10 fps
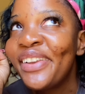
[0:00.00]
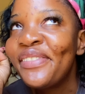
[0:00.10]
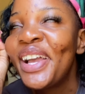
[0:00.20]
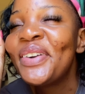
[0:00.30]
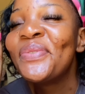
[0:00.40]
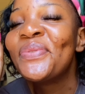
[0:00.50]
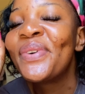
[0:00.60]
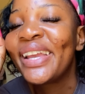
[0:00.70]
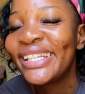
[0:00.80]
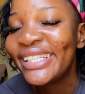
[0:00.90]
if I
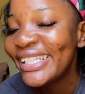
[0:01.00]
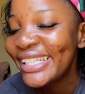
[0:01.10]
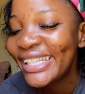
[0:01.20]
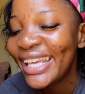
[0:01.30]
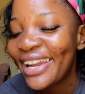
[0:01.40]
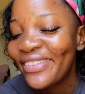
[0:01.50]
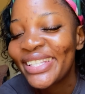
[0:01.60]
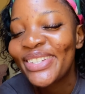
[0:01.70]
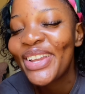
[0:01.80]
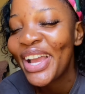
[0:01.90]
went and I
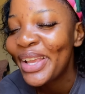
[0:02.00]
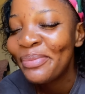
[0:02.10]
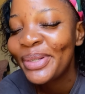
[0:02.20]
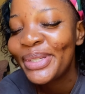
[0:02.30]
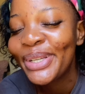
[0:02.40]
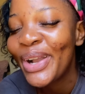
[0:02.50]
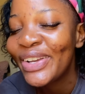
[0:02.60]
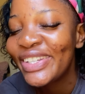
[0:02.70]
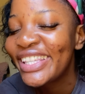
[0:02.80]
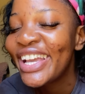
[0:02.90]
was not able to
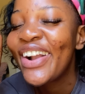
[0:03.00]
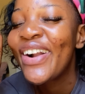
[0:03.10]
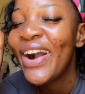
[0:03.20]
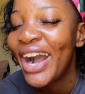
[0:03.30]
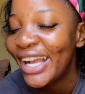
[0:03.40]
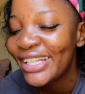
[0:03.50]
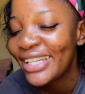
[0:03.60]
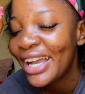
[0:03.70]
go to the gorge,